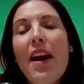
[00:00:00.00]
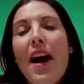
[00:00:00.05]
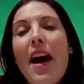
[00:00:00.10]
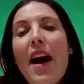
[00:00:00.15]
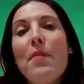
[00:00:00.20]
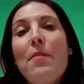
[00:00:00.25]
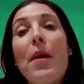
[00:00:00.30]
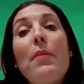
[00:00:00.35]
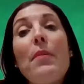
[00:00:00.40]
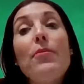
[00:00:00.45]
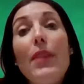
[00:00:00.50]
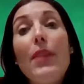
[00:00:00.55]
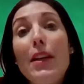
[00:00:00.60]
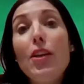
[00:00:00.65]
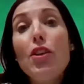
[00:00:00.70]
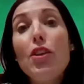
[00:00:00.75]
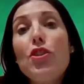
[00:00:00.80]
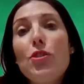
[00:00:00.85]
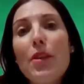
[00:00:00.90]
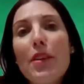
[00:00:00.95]
I'm
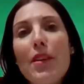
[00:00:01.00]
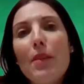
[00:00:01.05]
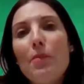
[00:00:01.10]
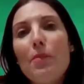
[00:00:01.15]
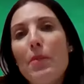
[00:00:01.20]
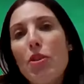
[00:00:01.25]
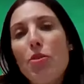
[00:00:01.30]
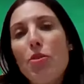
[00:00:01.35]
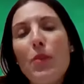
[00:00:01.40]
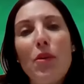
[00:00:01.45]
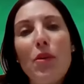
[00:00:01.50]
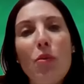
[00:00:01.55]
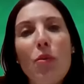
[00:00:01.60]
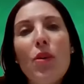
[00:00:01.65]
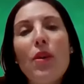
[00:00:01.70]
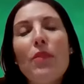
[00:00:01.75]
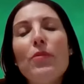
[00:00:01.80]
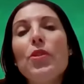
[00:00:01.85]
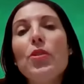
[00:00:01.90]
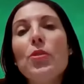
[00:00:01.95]
fairly sure that between
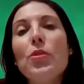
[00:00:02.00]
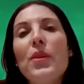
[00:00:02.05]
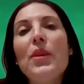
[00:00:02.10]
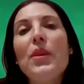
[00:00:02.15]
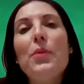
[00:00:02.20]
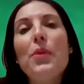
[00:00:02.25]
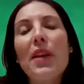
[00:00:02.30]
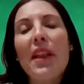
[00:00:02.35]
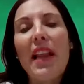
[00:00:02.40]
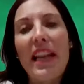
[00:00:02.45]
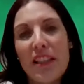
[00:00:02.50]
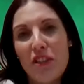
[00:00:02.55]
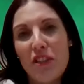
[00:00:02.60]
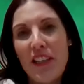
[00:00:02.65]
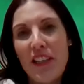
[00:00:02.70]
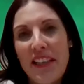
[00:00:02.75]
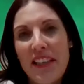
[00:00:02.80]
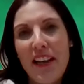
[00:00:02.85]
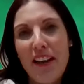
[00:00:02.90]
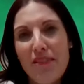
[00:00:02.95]
all of you we will
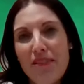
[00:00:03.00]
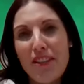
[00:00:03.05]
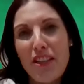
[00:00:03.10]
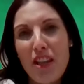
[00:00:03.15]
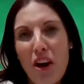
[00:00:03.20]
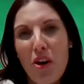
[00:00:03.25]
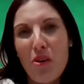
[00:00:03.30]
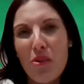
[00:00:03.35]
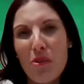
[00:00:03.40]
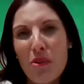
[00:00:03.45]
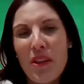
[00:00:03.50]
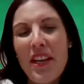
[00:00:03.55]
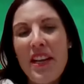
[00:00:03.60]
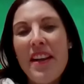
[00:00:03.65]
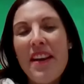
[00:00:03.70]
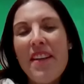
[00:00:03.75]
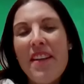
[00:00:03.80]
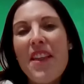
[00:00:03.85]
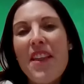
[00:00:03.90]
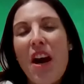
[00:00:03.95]
actually cover
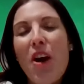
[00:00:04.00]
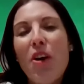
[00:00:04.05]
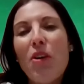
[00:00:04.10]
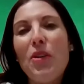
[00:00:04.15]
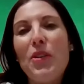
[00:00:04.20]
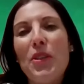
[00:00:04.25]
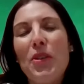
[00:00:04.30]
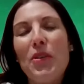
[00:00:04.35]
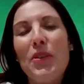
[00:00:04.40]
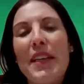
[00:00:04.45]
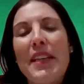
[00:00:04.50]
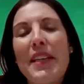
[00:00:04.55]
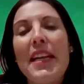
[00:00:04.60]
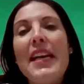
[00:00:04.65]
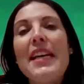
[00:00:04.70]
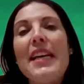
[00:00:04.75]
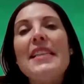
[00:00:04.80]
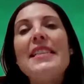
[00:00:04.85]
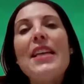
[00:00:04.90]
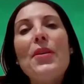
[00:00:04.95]
the whole unit.
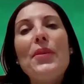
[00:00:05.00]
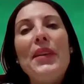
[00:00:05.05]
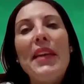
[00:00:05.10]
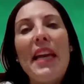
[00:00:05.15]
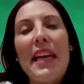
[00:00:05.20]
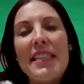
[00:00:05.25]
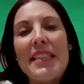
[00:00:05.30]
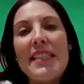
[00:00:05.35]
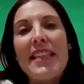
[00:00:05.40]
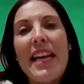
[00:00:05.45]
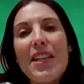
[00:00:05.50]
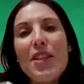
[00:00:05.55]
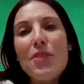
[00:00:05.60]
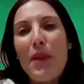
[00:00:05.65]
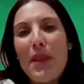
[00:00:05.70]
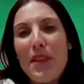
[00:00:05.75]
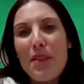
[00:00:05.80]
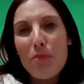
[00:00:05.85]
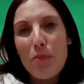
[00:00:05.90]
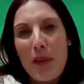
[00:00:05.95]
So yes, that's
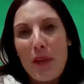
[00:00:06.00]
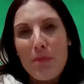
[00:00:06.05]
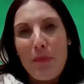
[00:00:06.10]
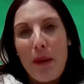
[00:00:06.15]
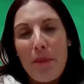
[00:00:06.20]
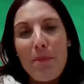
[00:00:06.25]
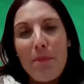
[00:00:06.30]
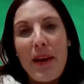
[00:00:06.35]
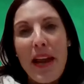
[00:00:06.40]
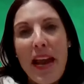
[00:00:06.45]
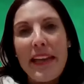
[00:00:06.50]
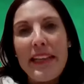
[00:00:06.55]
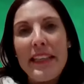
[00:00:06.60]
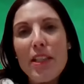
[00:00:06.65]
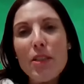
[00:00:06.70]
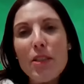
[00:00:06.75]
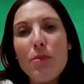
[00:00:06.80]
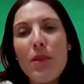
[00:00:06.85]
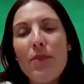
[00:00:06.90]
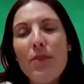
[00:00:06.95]
what my plan
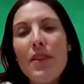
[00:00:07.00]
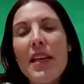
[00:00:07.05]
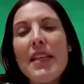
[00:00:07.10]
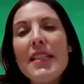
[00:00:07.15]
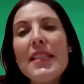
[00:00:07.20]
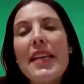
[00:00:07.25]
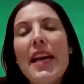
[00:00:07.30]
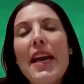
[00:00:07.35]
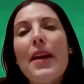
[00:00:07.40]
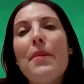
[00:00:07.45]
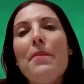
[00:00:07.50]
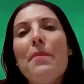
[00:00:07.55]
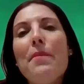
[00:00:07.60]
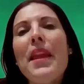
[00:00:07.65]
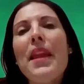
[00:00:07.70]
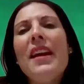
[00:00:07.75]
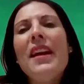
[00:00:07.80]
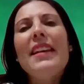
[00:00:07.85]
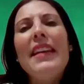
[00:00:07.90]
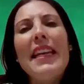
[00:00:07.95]
is with this.
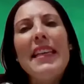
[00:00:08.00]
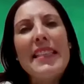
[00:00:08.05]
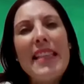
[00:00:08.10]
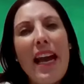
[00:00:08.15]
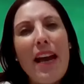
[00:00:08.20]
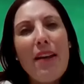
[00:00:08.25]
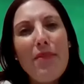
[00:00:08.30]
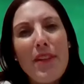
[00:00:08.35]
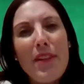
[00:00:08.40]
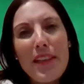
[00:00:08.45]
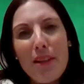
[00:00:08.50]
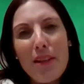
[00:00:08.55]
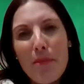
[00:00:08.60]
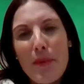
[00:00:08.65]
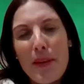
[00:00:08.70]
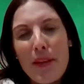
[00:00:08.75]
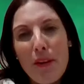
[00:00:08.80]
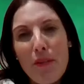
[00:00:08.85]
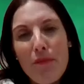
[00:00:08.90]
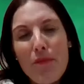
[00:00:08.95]
Let's have a little
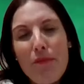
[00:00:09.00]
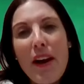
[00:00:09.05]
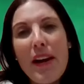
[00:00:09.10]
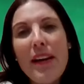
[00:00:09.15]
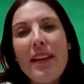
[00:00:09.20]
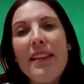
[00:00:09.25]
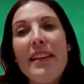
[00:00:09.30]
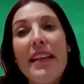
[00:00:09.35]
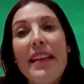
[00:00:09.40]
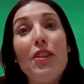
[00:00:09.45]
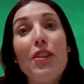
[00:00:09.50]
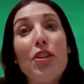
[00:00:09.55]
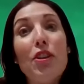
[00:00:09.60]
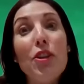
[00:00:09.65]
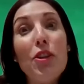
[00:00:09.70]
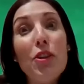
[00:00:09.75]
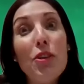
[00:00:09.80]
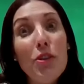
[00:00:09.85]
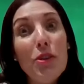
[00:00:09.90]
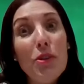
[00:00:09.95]
bit of fun. Let
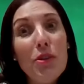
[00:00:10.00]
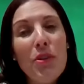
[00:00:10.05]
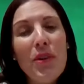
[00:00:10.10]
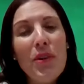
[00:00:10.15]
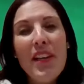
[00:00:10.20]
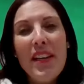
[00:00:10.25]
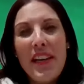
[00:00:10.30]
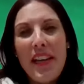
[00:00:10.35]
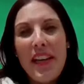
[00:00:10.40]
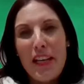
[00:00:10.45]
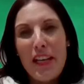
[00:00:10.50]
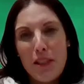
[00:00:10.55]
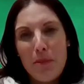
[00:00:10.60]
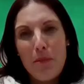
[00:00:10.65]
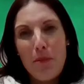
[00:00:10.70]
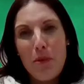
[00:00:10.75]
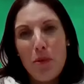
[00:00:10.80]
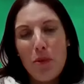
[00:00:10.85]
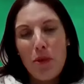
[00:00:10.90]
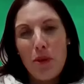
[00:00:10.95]
you
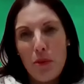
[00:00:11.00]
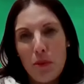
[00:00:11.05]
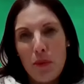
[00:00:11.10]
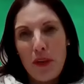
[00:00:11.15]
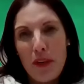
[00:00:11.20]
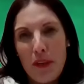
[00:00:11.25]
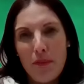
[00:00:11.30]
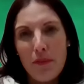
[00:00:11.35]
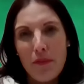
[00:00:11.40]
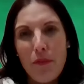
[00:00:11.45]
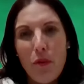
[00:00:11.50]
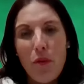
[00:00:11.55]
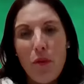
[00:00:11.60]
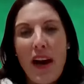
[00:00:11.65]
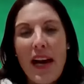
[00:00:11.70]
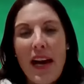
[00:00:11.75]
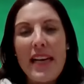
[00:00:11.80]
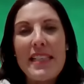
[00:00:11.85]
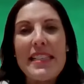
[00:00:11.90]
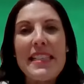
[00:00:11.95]
explore the work for
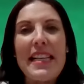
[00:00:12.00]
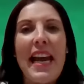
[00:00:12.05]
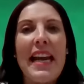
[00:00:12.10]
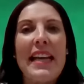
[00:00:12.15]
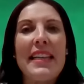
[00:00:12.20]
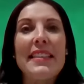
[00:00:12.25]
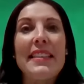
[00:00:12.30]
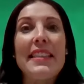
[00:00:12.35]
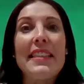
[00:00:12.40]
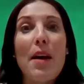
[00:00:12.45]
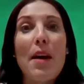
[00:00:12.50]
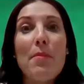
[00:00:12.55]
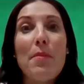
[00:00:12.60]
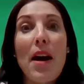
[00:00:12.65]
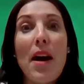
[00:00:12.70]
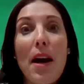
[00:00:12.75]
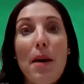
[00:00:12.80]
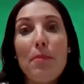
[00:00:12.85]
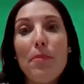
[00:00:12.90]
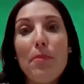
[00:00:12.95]
us and come
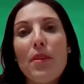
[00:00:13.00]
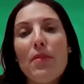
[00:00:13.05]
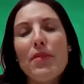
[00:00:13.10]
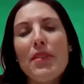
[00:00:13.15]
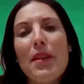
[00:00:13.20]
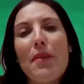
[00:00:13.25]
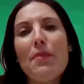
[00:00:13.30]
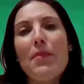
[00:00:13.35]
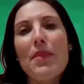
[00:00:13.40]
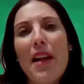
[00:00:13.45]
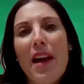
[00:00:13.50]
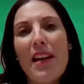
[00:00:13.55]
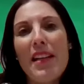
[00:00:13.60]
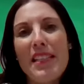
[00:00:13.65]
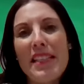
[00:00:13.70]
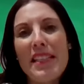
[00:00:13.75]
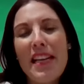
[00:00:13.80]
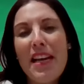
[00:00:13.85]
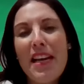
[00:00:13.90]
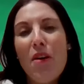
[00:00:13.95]
up with some
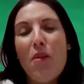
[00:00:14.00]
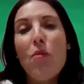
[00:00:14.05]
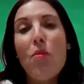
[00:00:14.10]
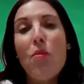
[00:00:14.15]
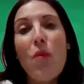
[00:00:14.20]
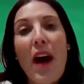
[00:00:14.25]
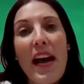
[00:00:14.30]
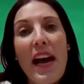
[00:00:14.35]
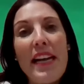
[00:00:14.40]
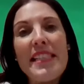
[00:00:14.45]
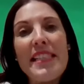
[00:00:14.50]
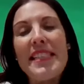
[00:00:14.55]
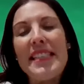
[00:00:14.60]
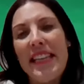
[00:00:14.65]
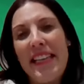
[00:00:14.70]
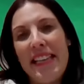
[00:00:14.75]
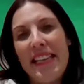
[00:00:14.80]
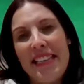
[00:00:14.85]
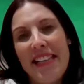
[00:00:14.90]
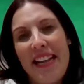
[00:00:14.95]
nice ways
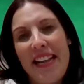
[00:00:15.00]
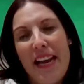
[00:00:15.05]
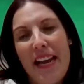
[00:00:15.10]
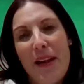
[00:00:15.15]
in